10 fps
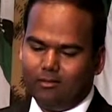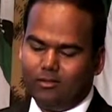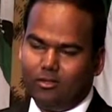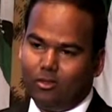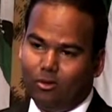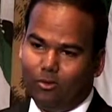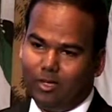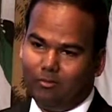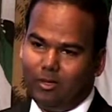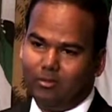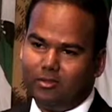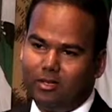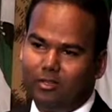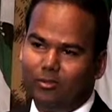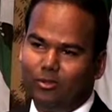So when people
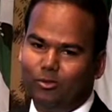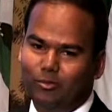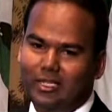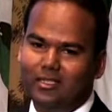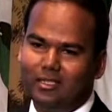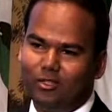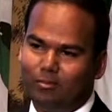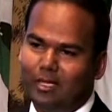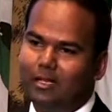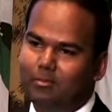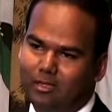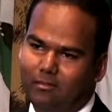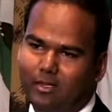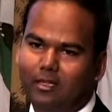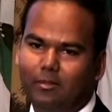talk about the obesity op
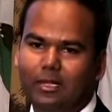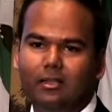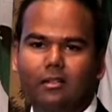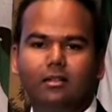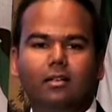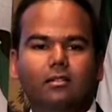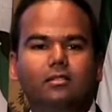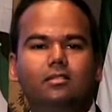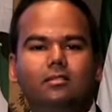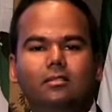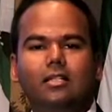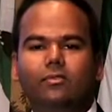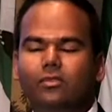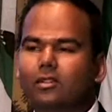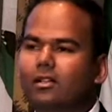epidemic, I mean, there, there is
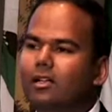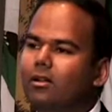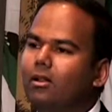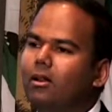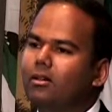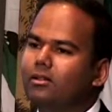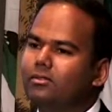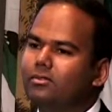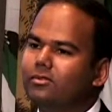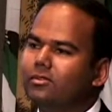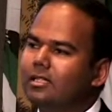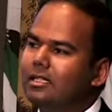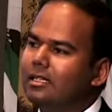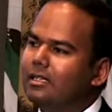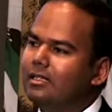definitely a lot of
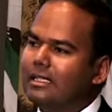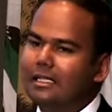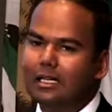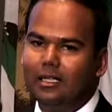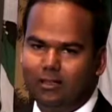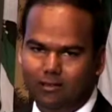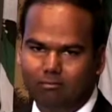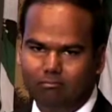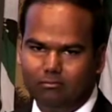denial.